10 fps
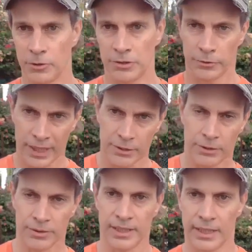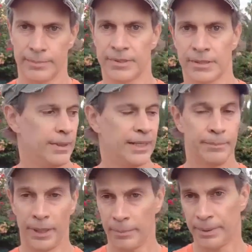directional setups
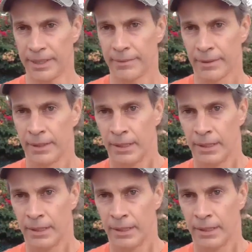and pumping,